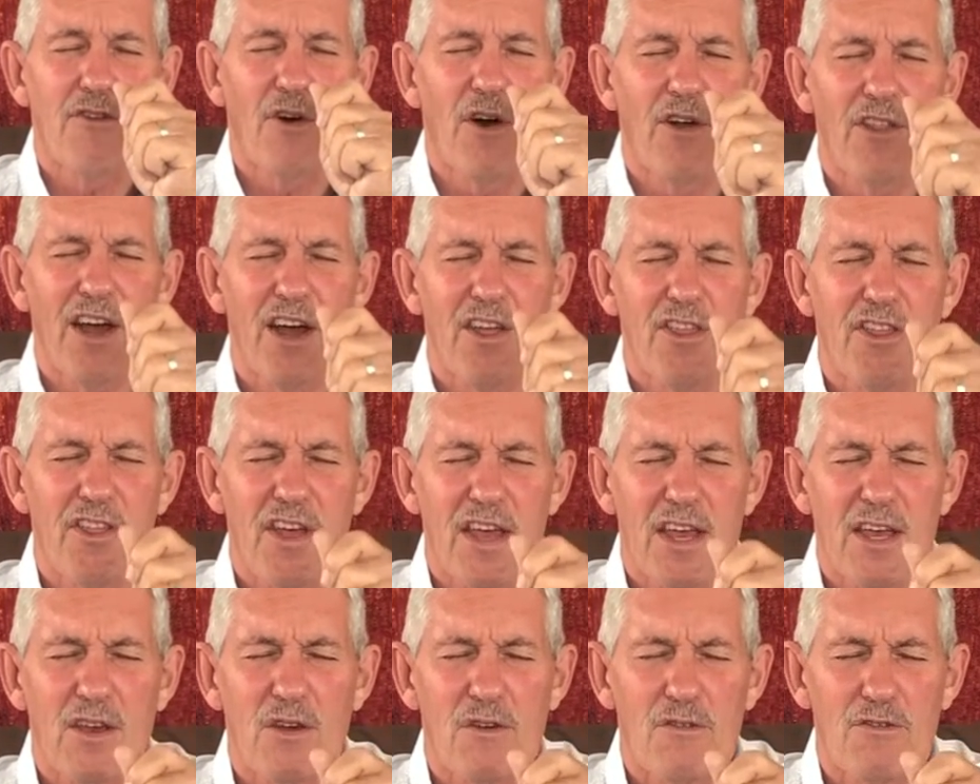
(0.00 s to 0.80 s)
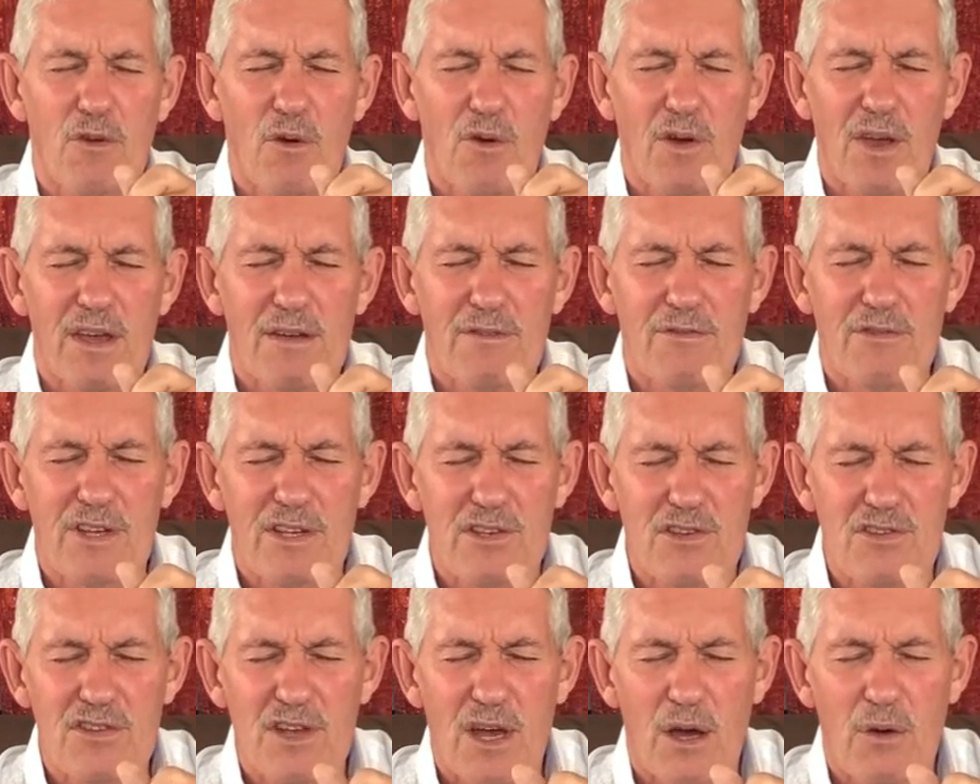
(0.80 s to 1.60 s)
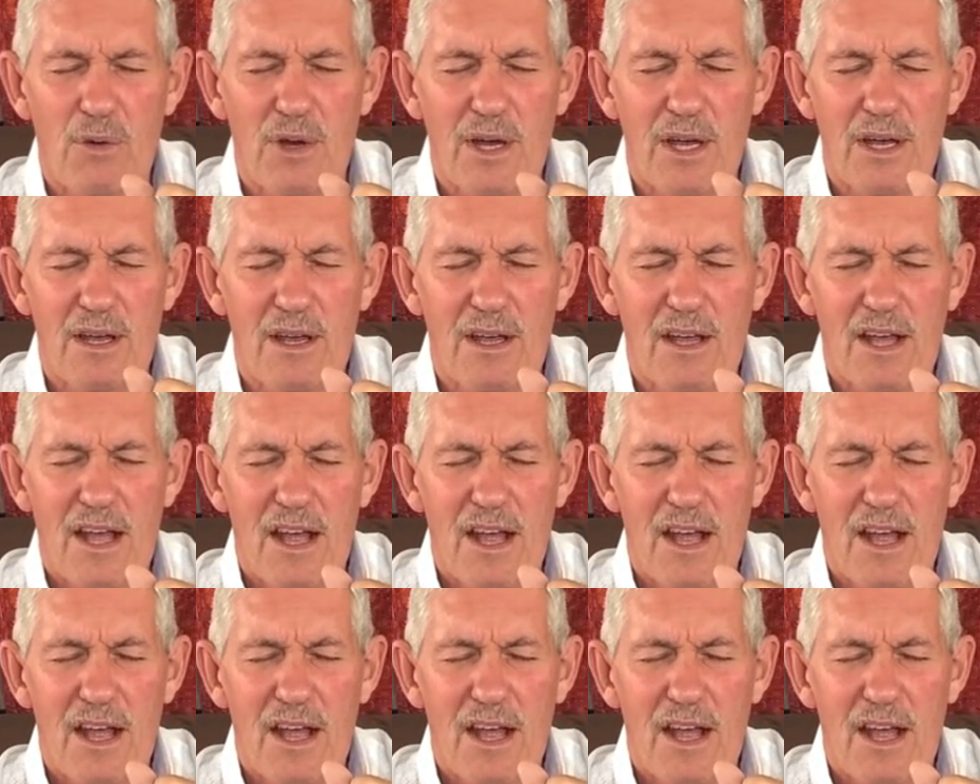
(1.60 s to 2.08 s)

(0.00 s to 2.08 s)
Father, I thank you for every sower